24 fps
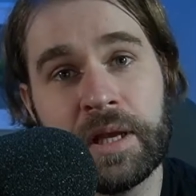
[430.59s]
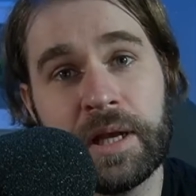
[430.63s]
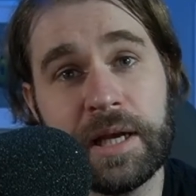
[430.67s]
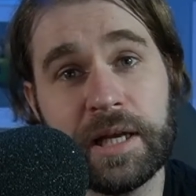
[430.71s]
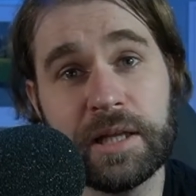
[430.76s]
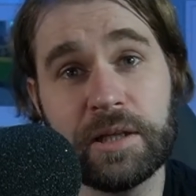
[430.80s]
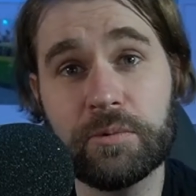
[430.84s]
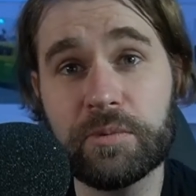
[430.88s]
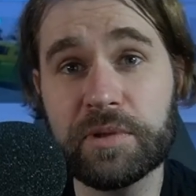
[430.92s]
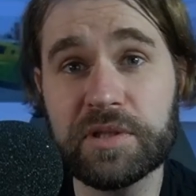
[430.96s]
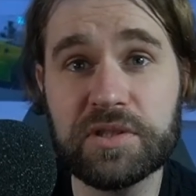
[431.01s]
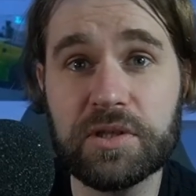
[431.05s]

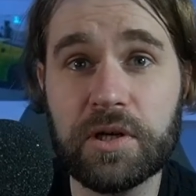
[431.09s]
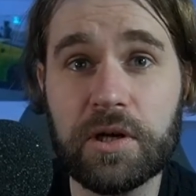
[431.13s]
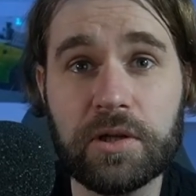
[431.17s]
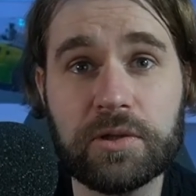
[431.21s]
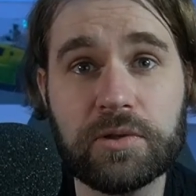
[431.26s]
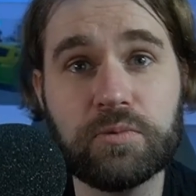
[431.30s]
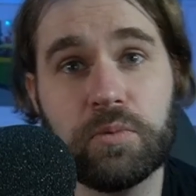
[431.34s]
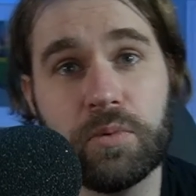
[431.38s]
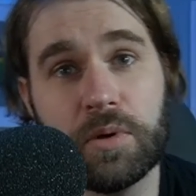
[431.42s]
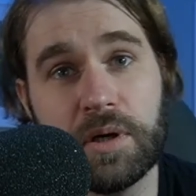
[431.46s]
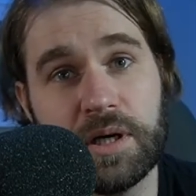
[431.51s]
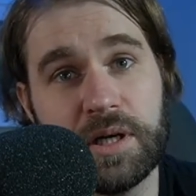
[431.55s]
And the
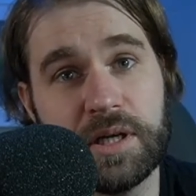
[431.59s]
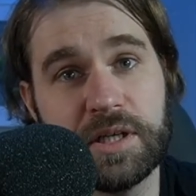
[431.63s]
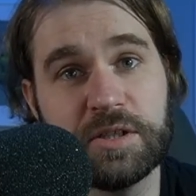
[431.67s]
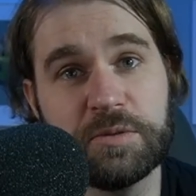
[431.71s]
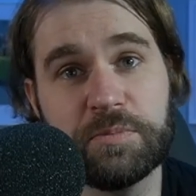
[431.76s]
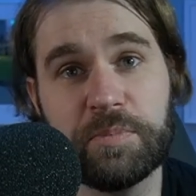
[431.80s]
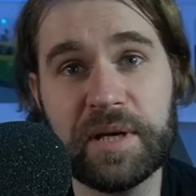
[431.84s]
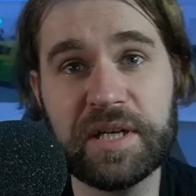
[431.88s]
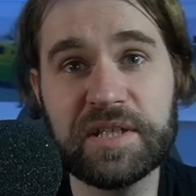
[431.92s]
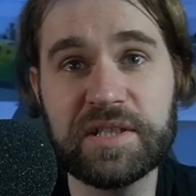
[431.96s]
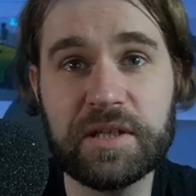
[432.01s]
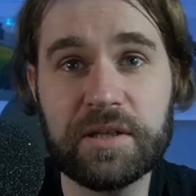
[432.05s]
result was
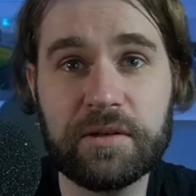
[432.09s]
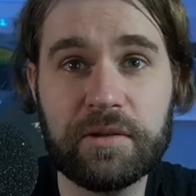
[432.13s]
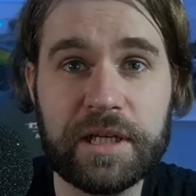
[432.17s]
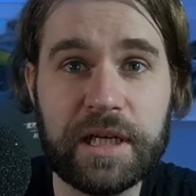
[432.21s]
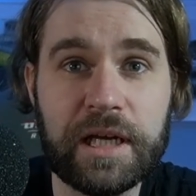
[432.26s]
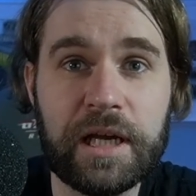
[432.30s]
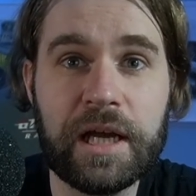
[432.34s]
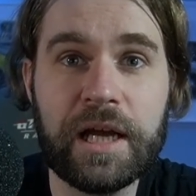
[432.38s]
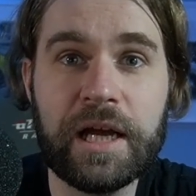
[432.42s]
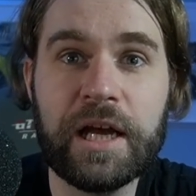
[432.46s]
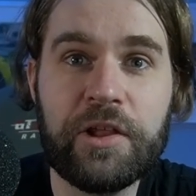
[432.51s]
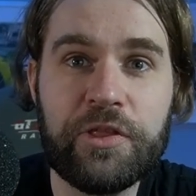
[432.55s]

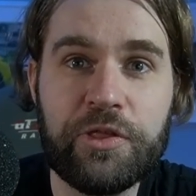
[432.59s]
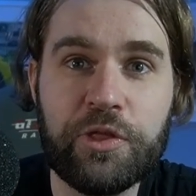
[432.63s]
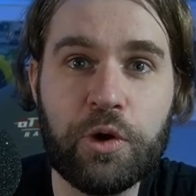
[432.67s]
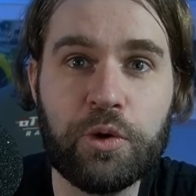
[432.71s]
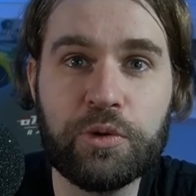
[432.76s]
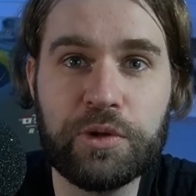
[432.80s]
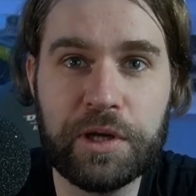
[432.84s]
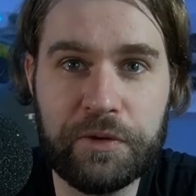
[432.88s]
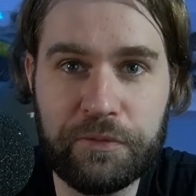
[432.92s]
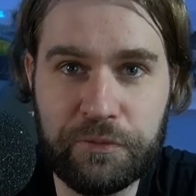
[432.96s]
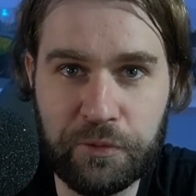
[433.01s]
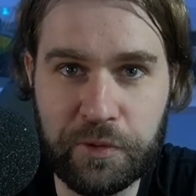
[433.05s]
basically
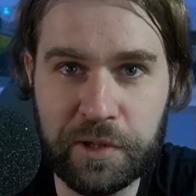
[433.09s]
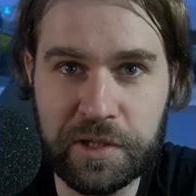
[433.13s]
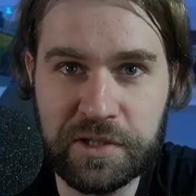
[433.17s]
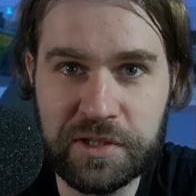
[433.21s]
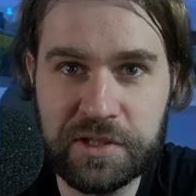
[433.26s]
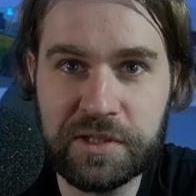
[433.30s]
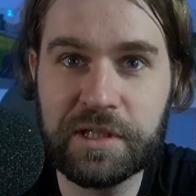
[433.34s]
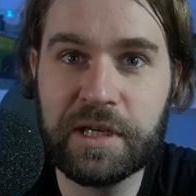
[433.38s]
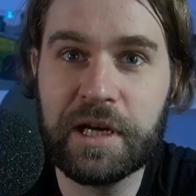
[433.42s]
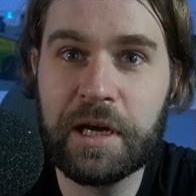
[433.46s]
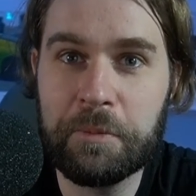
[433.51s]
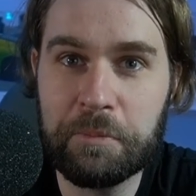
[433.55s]
no
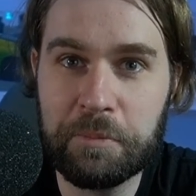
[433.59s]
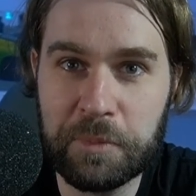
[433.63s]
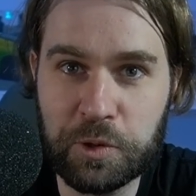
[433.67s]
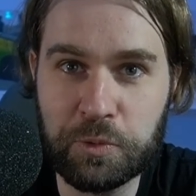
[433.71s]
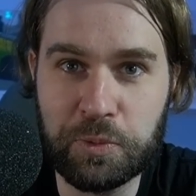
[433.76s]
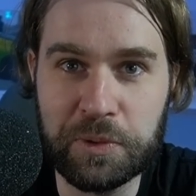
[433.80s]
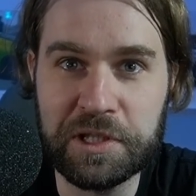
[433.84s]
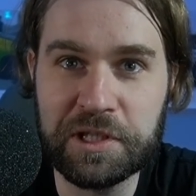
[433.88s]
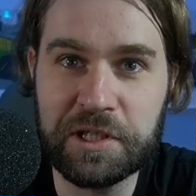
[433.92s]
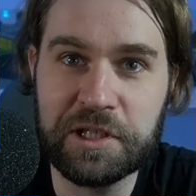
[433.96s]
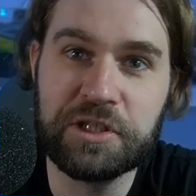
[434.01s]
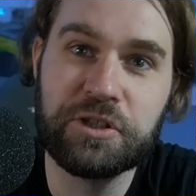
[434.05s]
difference
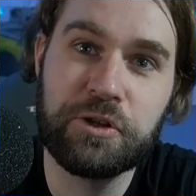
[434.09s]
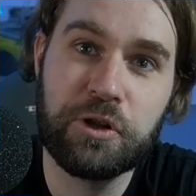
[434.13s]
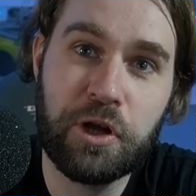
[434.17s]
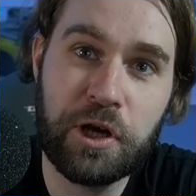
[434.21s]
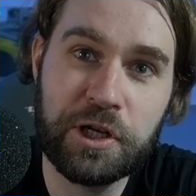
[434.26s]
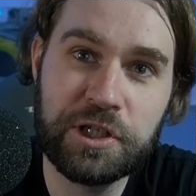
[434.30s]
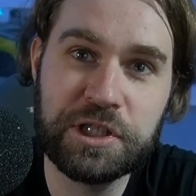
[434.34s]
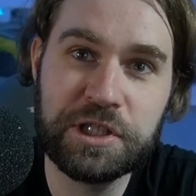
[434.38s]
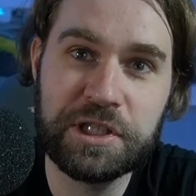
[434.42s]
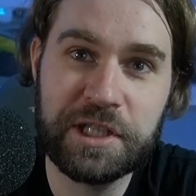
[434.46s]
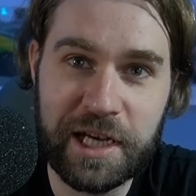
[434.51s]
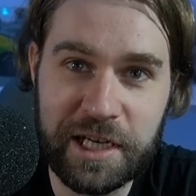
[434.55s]
between the
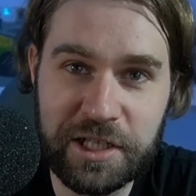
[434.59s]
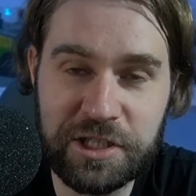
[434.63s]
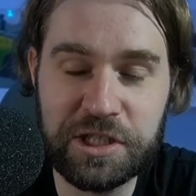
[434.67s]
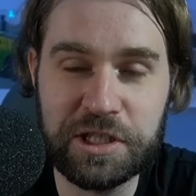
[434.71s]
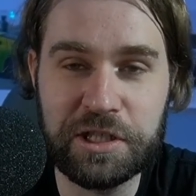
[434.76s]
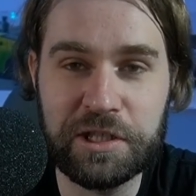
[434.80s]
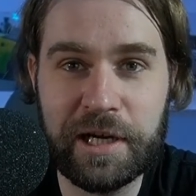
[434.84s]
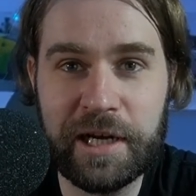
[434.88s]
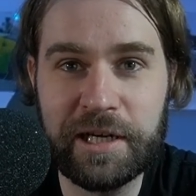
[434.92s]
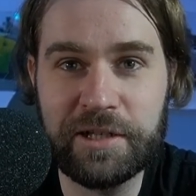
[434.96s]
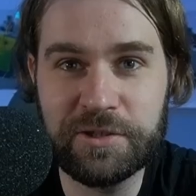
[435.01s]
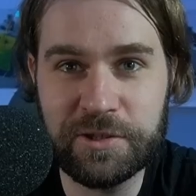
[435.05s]
Logitech
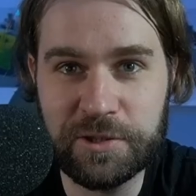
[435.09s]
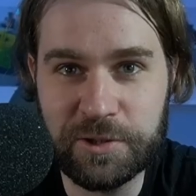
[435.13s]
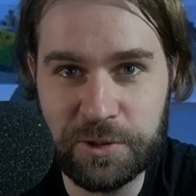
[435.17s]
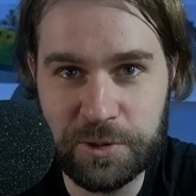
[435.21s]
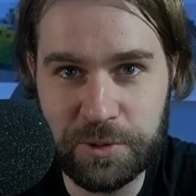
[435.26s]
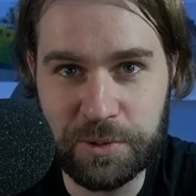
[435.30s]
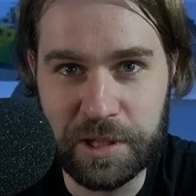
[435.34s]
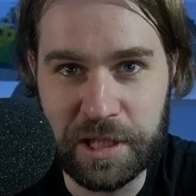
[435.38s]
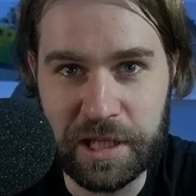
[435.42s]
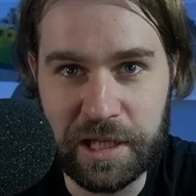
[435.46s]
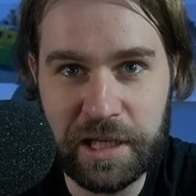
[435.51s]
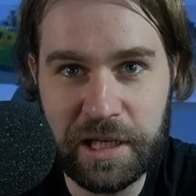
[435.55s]

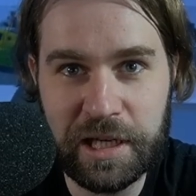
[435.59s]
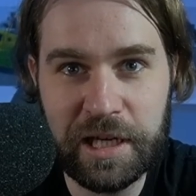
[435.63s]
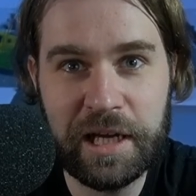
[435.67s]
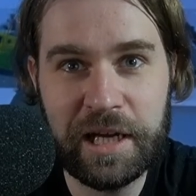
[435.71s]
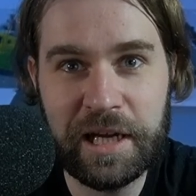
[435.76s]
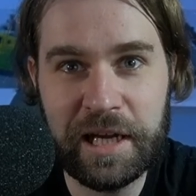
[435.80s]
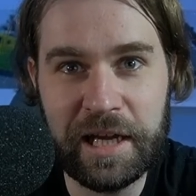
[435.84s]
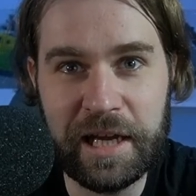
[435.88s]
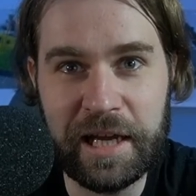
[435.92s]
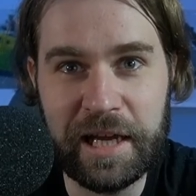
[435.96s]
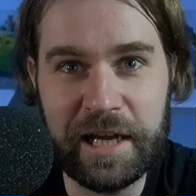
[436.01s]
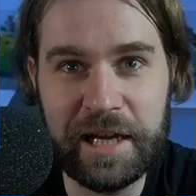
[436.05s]
G923
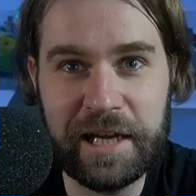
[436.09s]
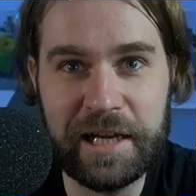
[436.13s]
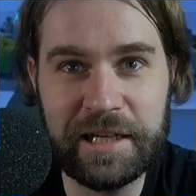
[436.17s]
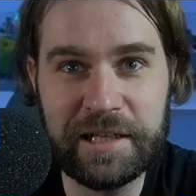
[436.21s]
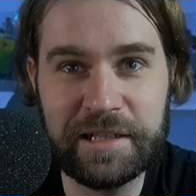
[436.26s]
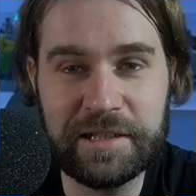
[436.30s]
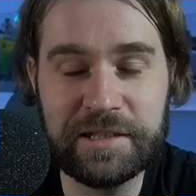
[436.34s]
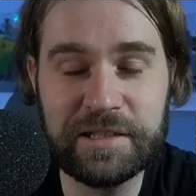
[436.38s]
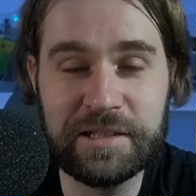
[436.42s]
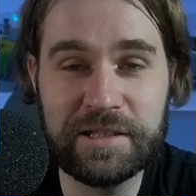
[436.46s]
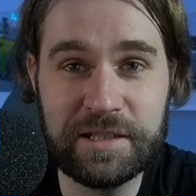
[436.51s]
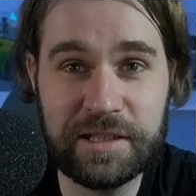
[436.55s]

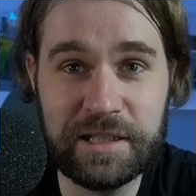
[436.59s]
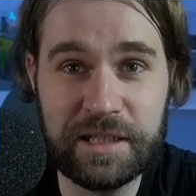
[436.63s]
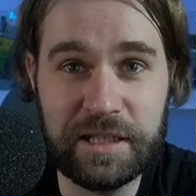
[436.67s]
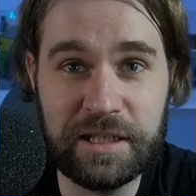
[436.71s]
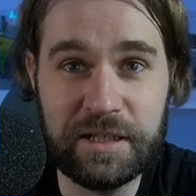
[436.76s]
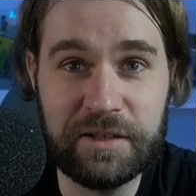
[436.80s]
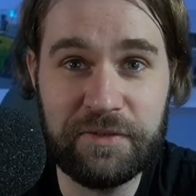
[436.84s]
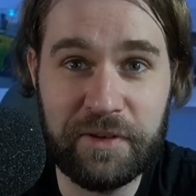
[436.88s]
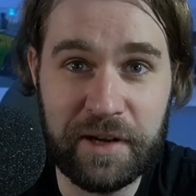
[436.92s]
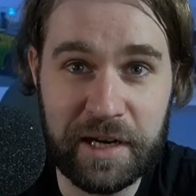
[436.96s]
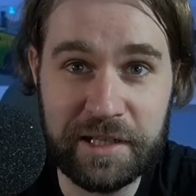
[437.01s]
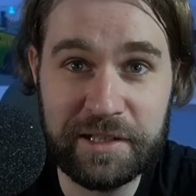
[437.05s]
and
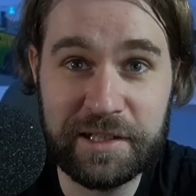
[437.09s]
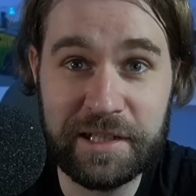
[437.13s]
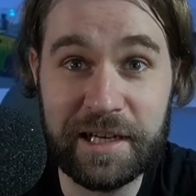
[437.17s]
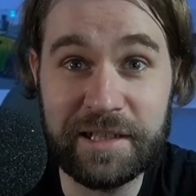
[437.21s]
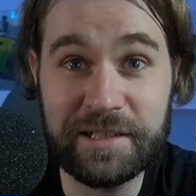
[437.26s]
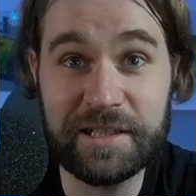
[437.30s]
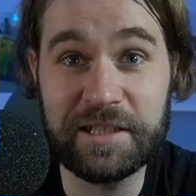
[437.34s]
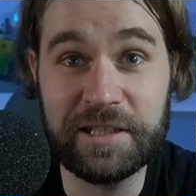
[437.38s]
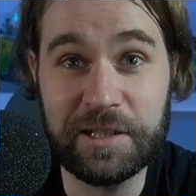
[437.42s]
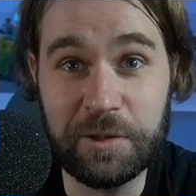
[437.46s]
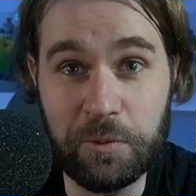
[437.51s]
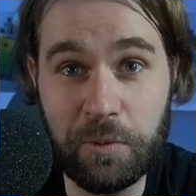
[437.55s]
the Fanatec
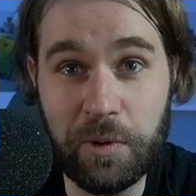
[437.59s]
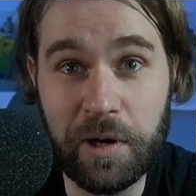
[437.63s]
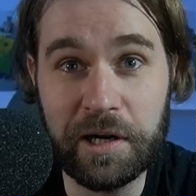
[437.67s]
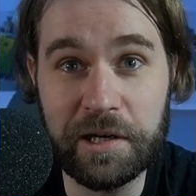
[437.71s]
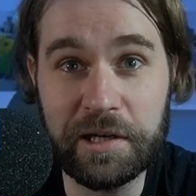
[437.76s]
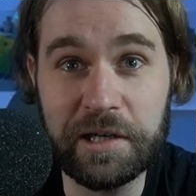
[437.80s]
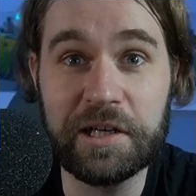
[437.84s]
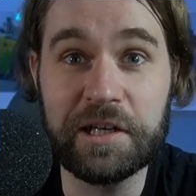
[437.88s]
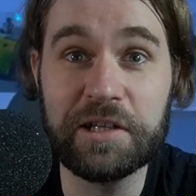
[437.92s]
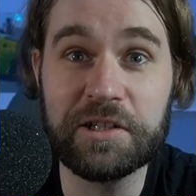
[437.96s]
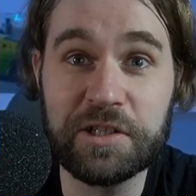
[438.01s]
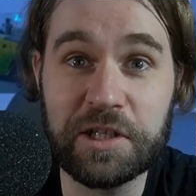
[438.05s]

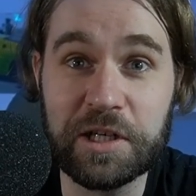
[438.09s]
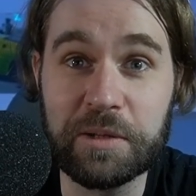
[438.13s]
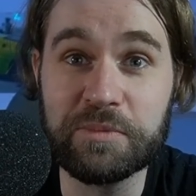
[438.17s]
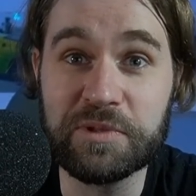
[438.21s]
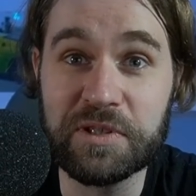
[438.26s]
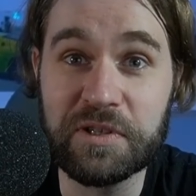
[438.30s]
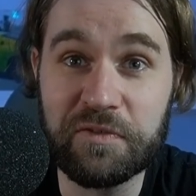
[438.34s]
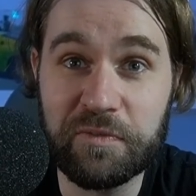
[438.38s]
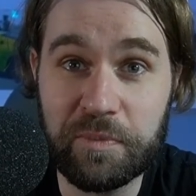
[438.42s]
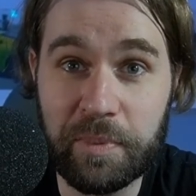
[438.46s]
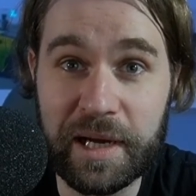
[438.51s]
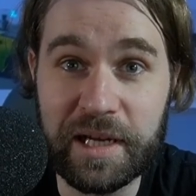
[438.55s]
DD1 in
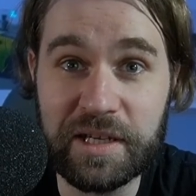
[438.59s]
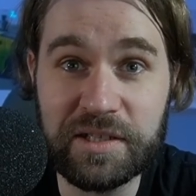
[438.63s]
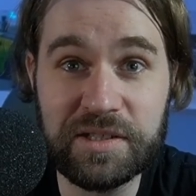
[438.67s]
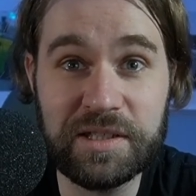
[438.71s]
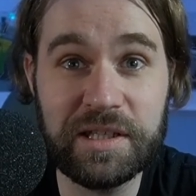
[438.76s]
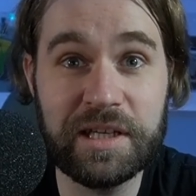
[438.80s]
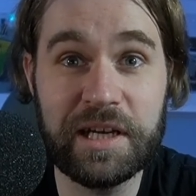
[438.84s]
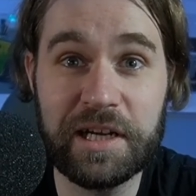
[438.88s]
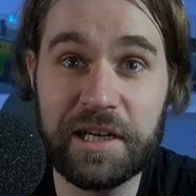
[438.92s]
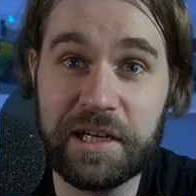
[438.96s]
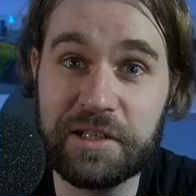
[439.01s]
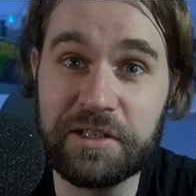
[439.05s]
terms of pace
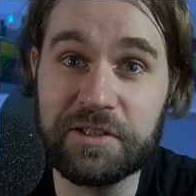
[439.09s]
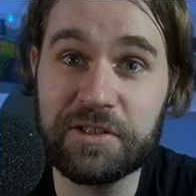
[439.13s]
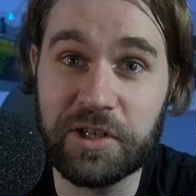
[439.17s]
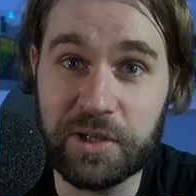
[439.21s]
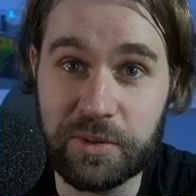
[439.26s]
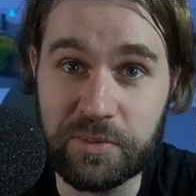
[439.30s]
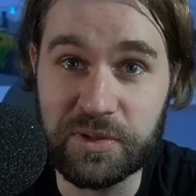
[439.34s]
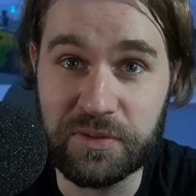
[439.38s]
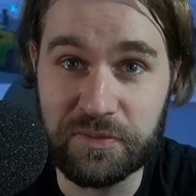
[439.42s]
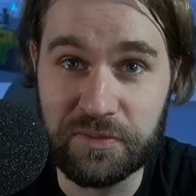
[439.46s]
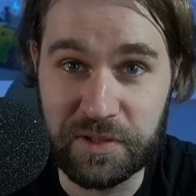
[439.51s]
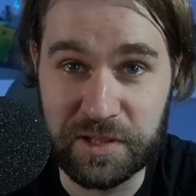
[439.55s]
and in
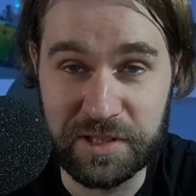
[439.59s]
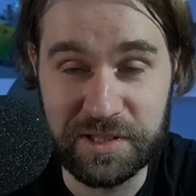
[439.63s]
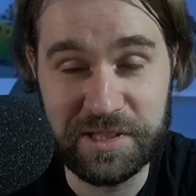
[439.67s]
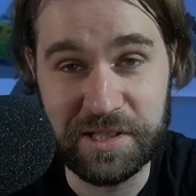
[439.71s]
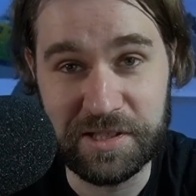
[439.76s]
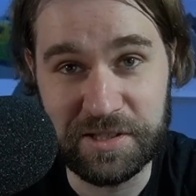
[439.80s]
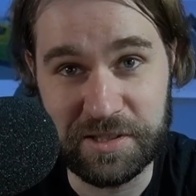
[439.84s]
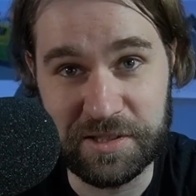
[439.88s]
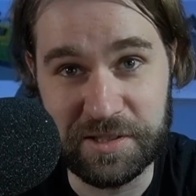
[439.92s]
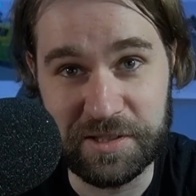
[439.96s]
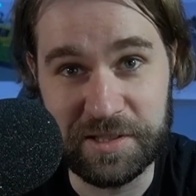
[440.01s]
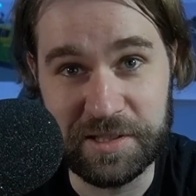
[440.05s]
terms of
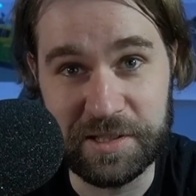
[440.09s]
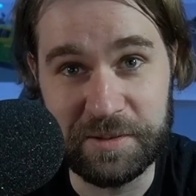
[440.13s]
consistency.